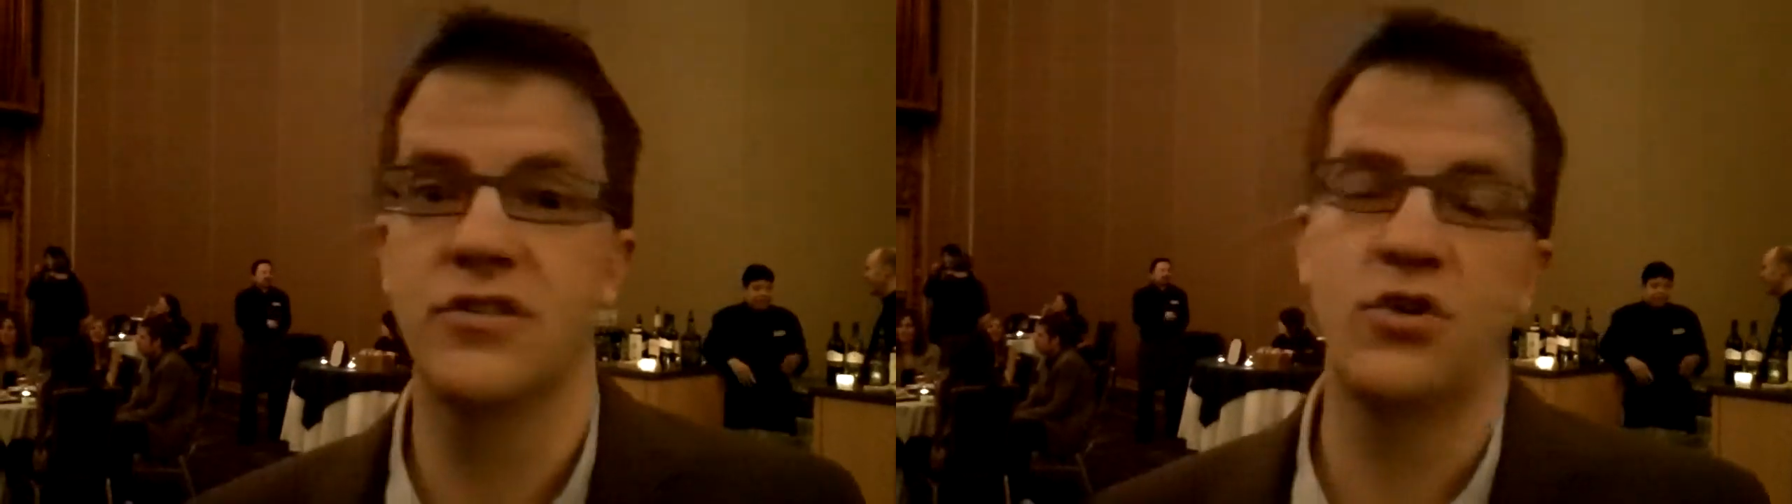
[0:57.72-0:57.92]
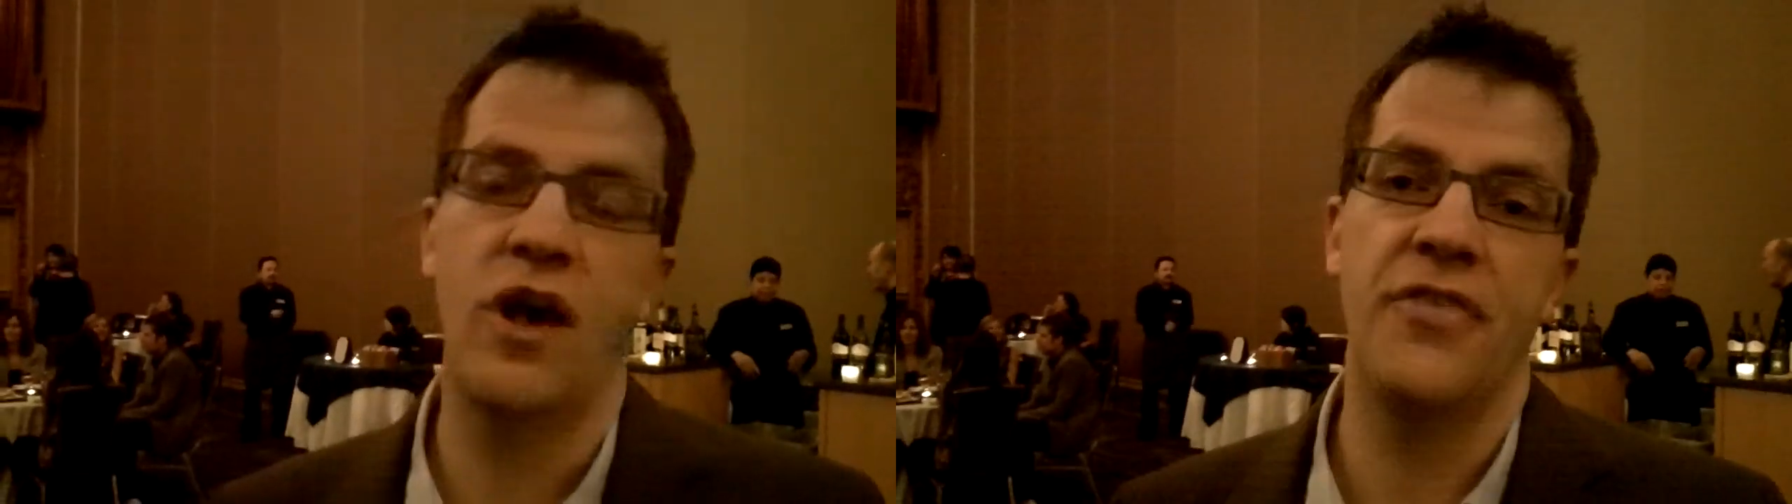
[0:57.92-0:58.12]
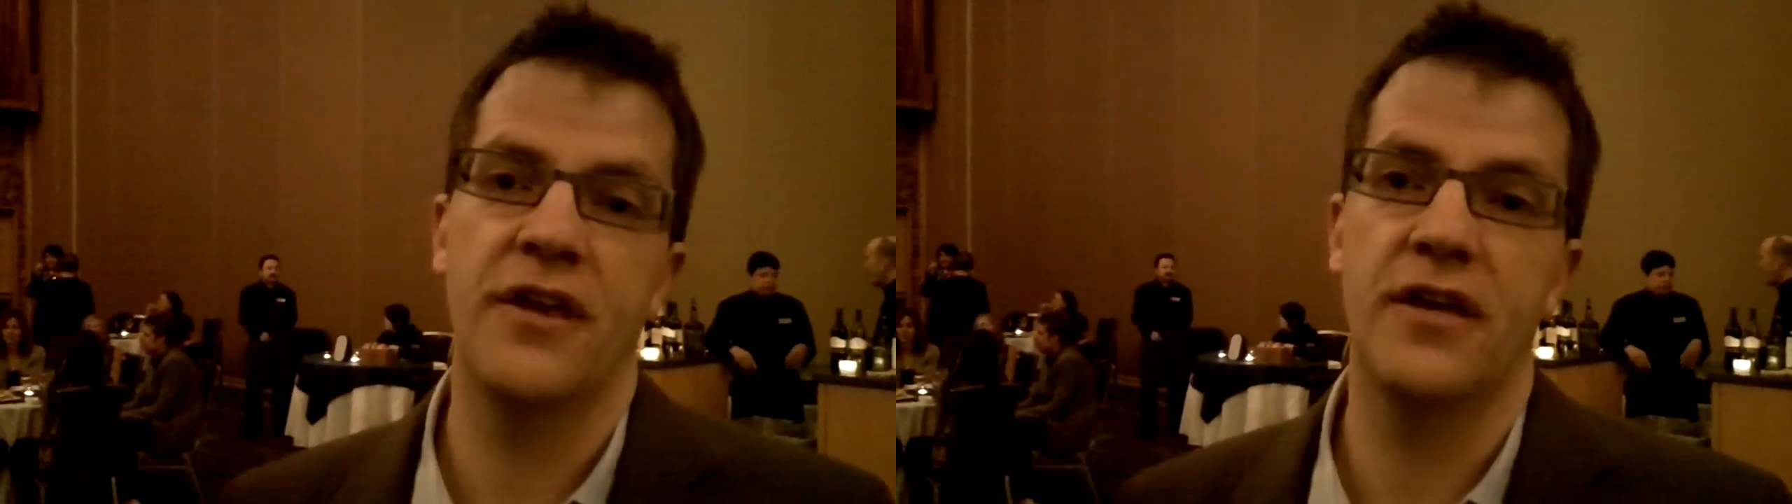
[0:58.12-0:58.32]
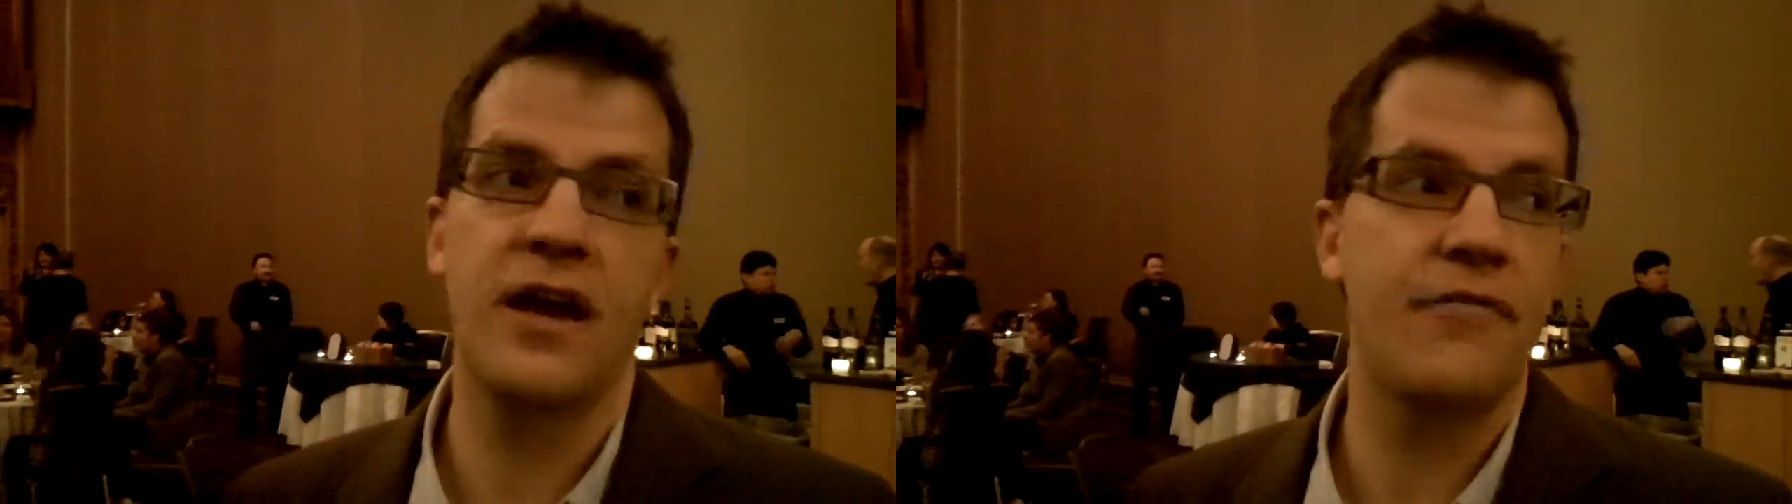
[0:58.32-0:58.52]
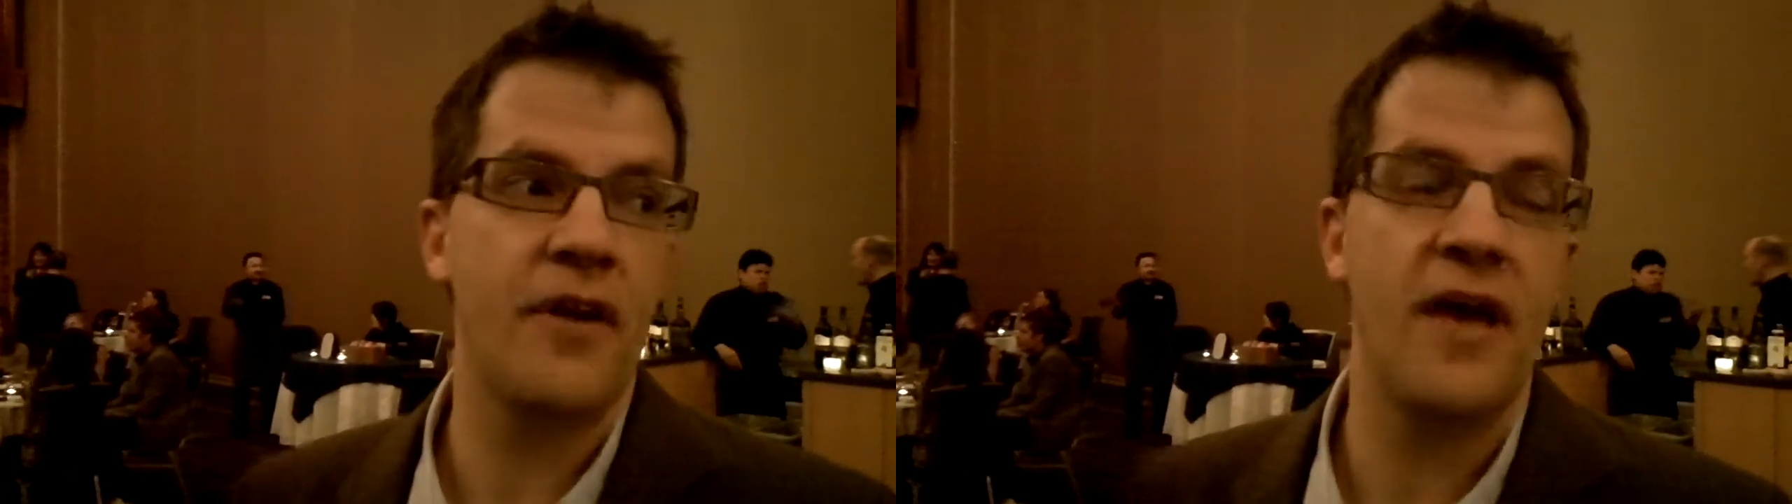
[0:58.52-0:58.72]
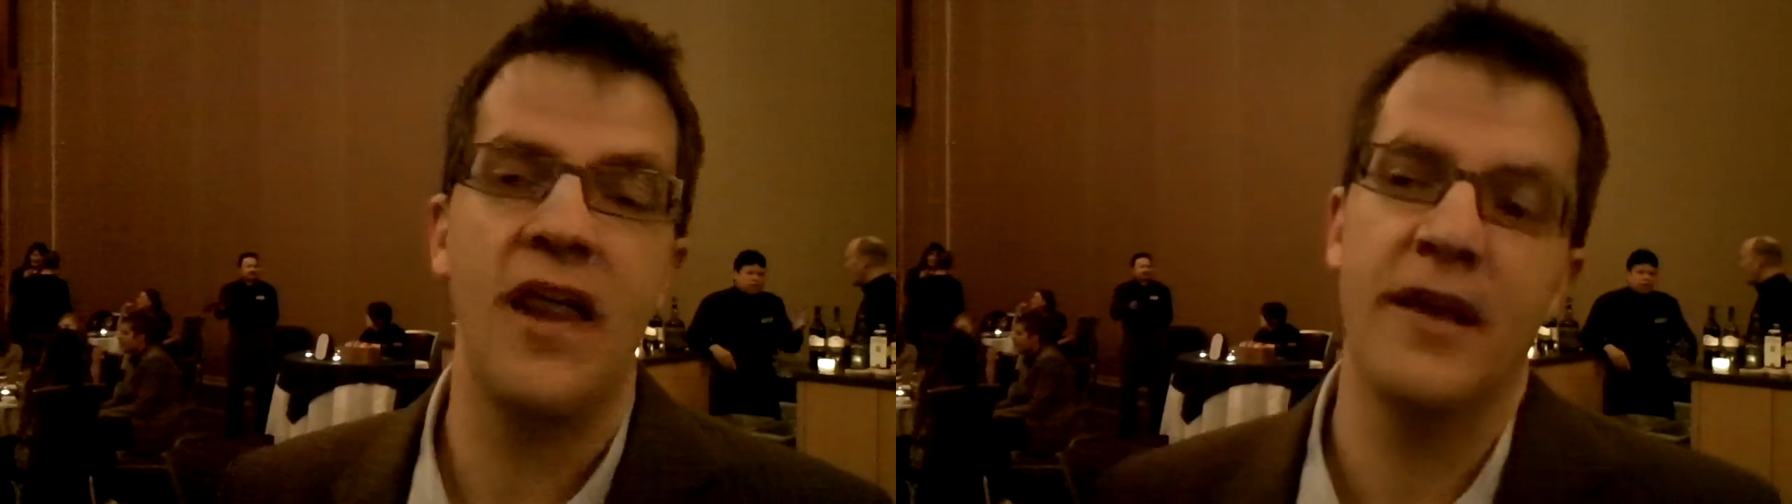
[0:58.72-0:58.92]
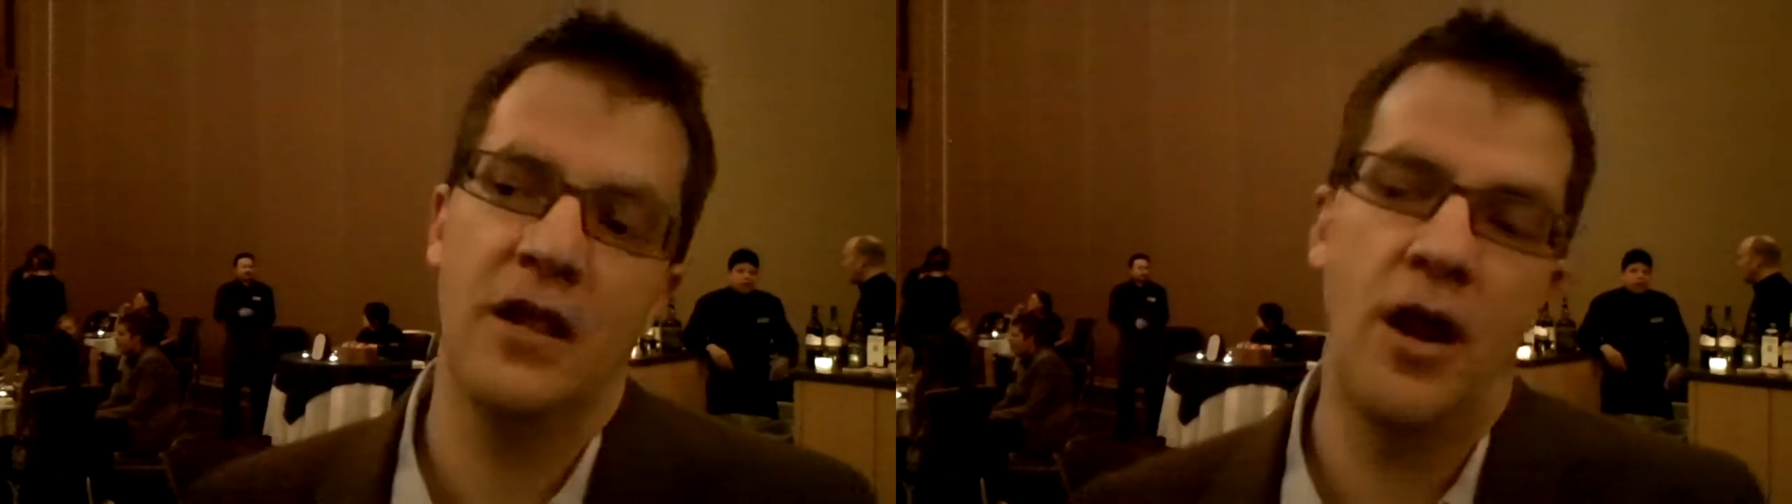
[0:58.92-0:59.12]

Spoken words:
So I think a